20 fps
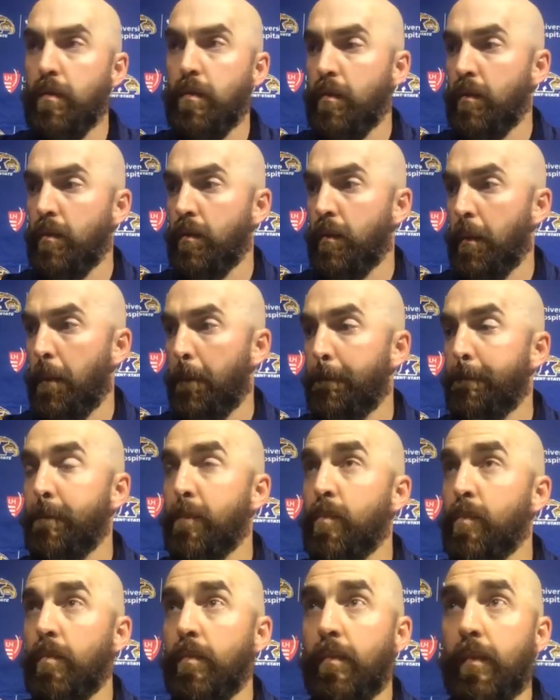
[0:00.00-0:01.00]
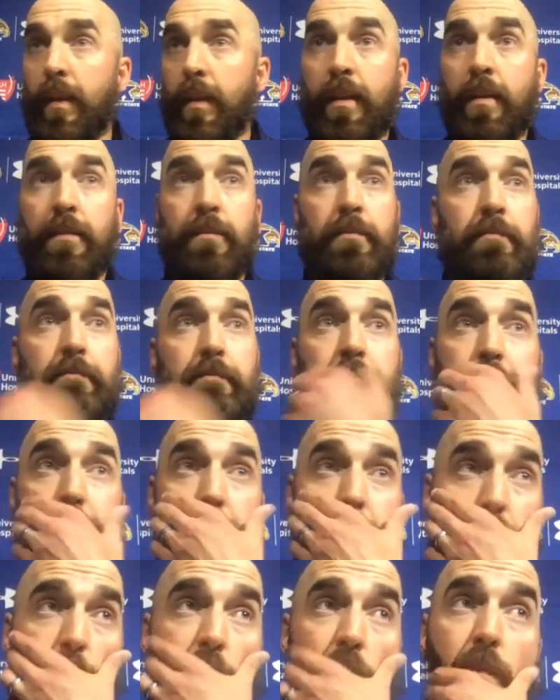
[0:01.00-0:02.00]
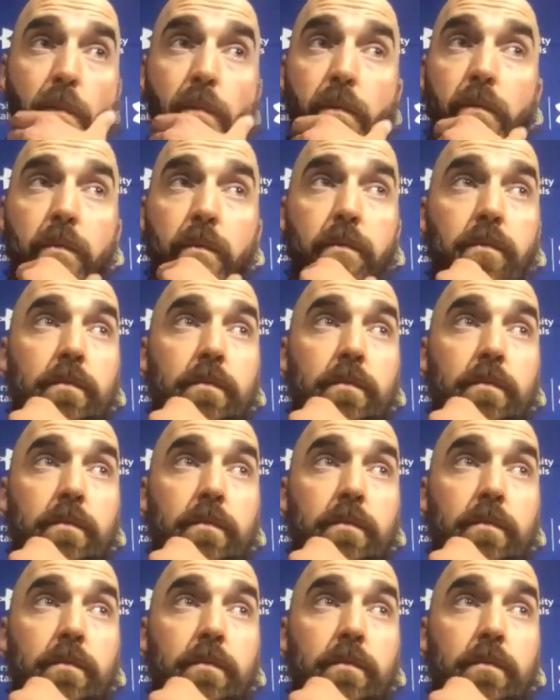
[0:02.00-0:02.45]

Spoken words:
Let's open up here on the floor for questions for Coach.